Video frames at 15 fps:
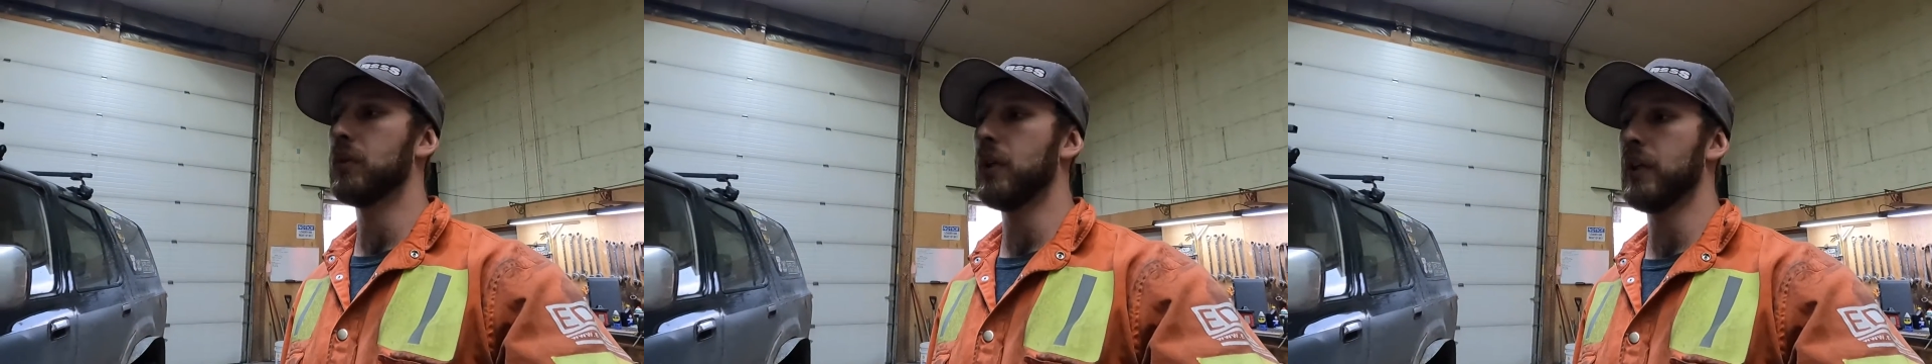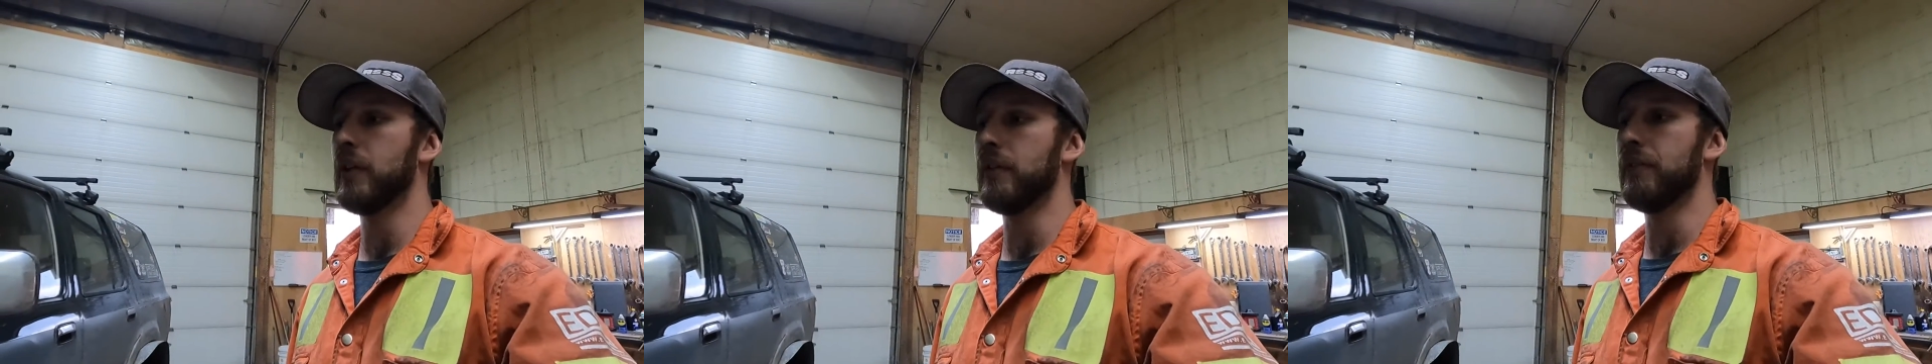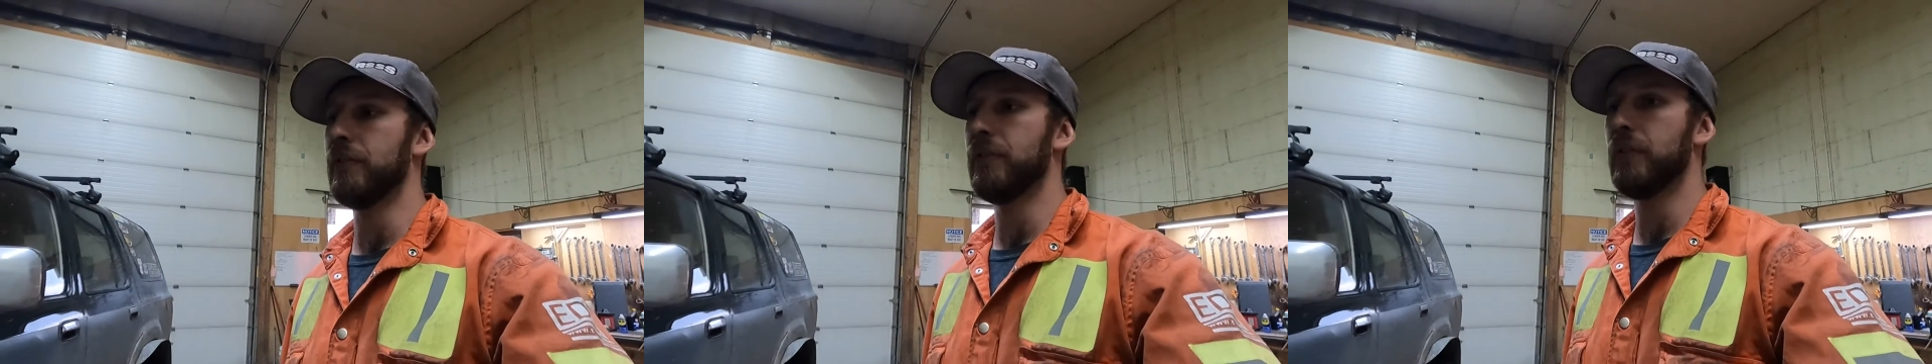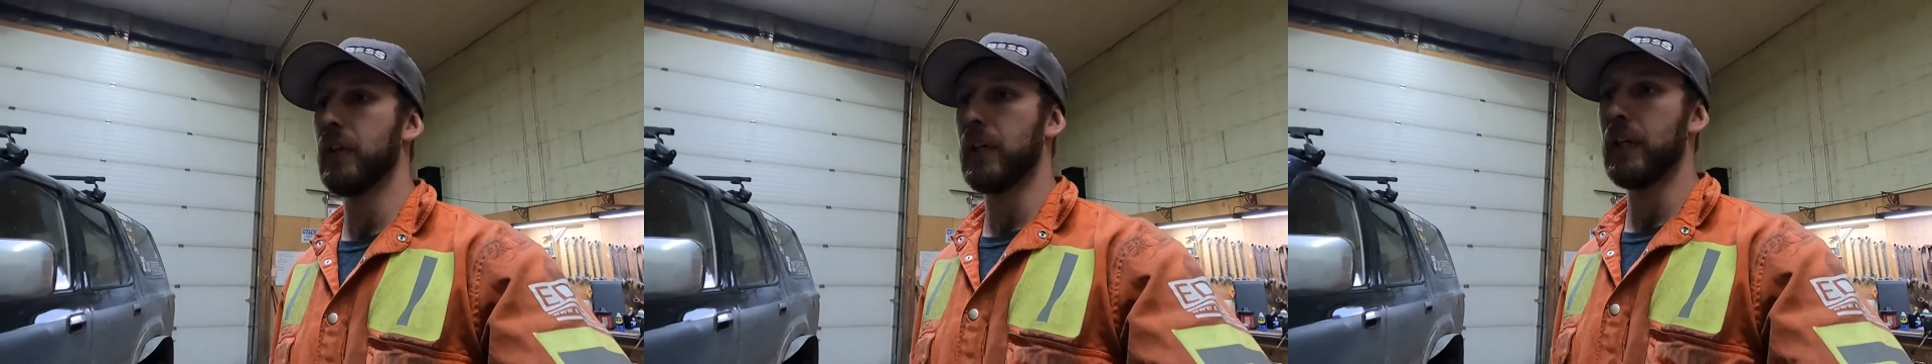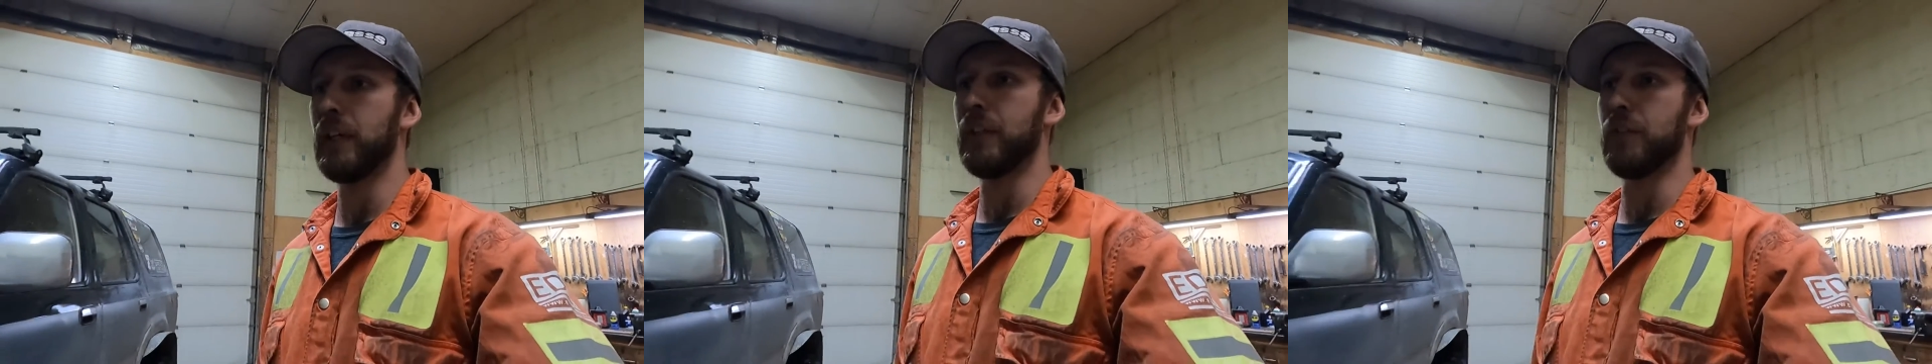got the
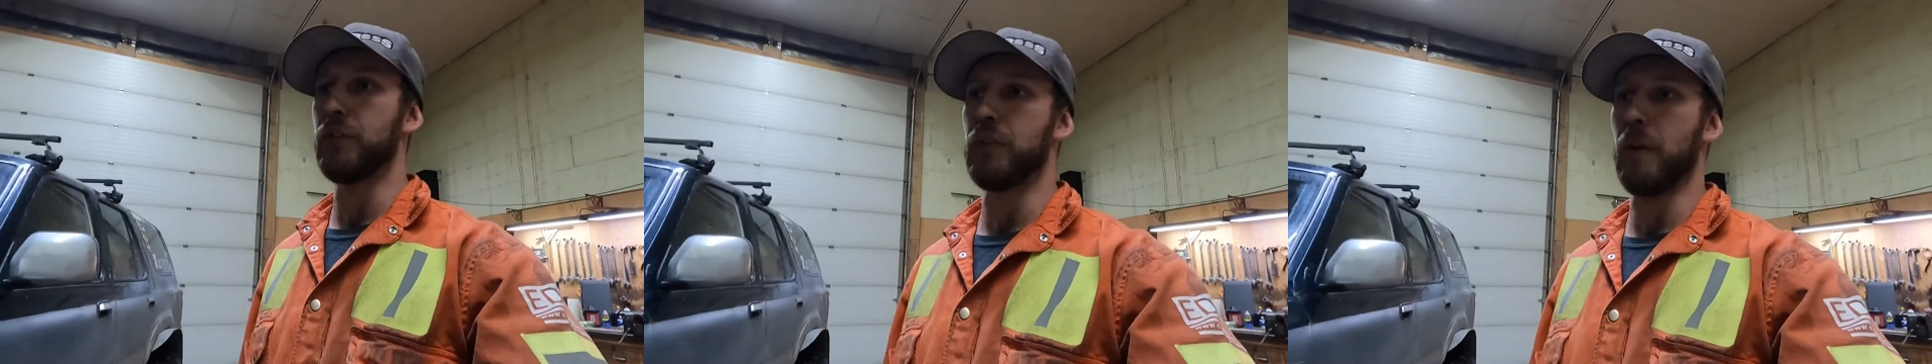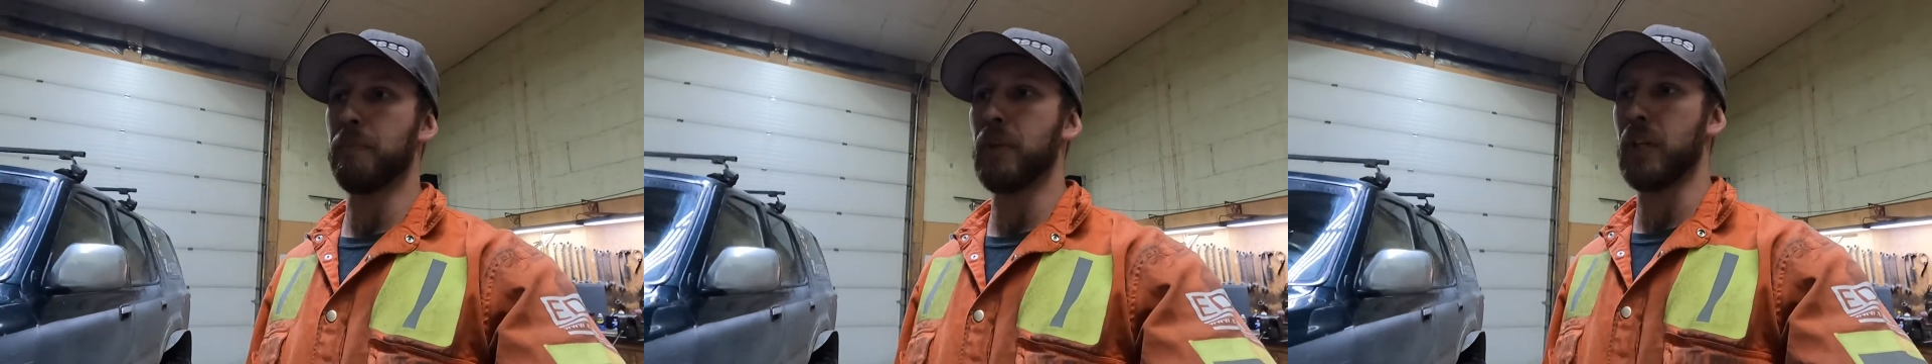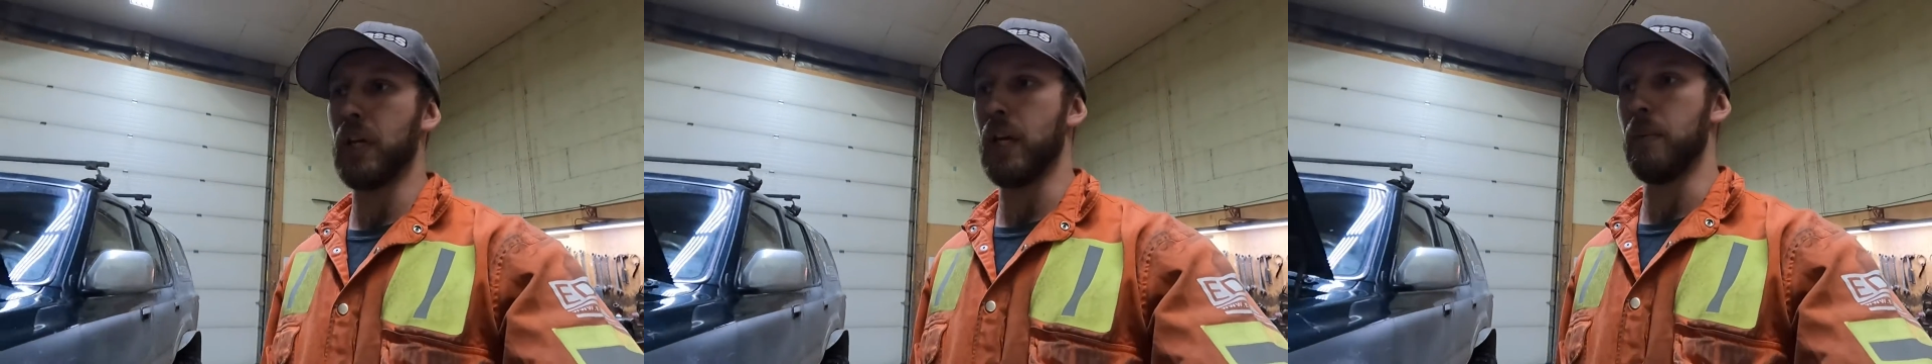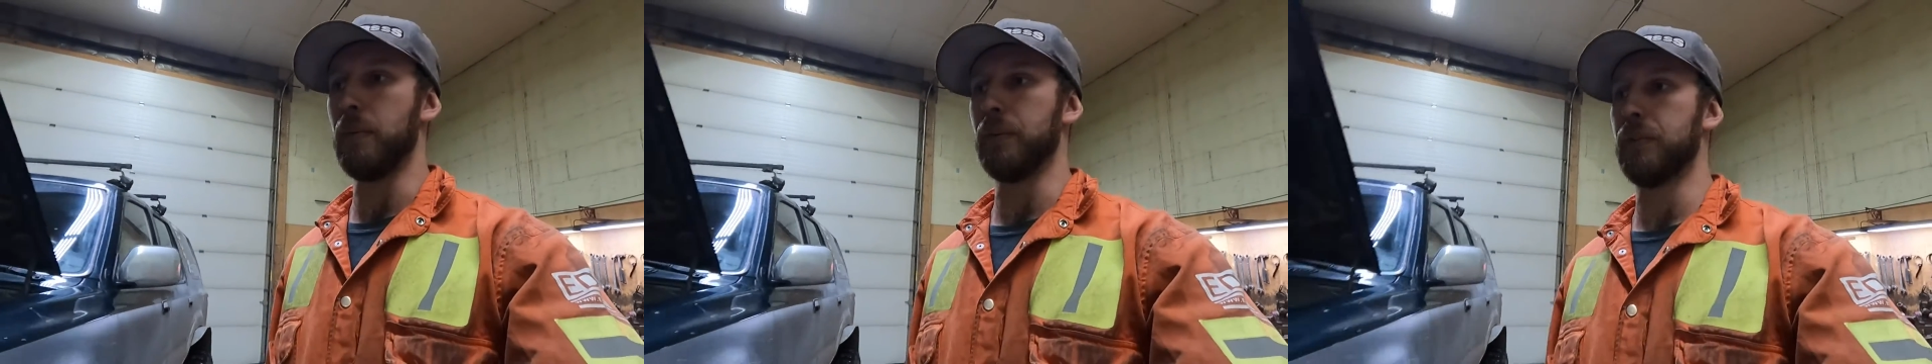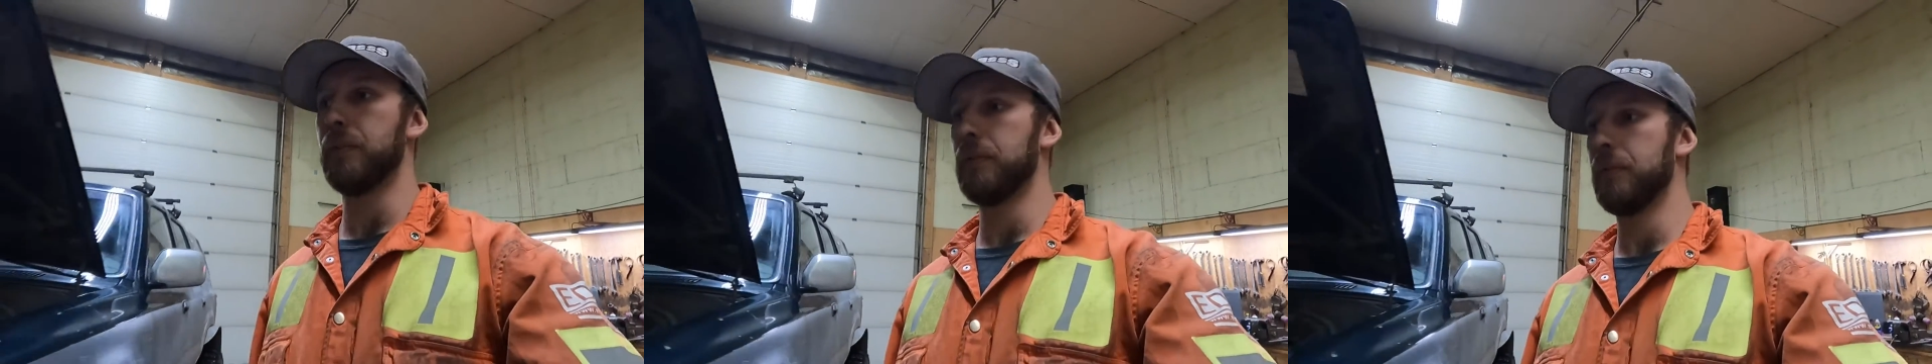frickin' jumper
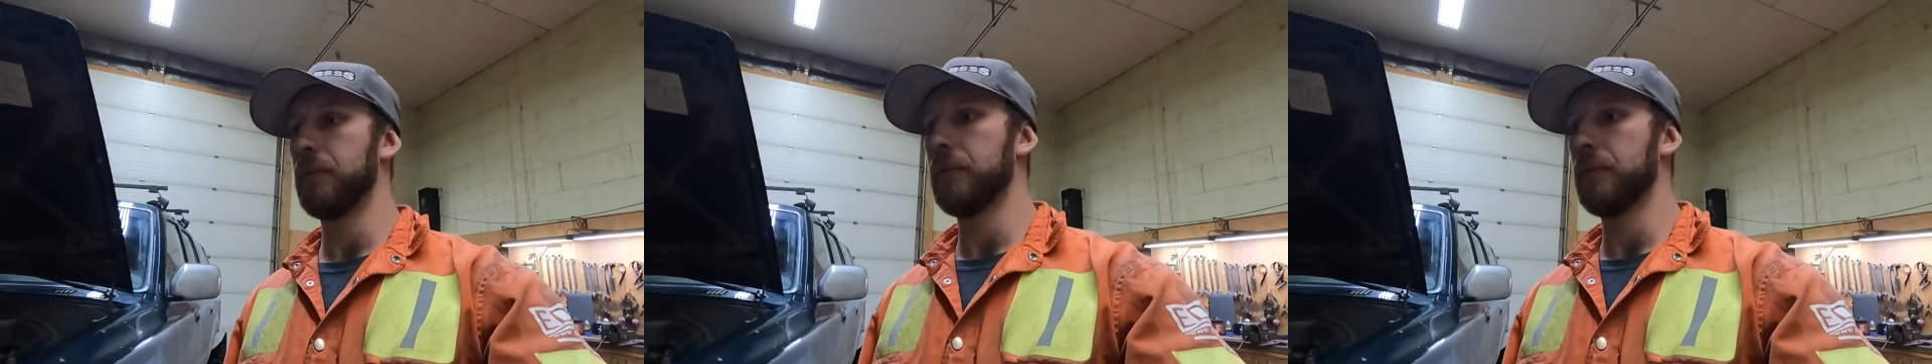cables?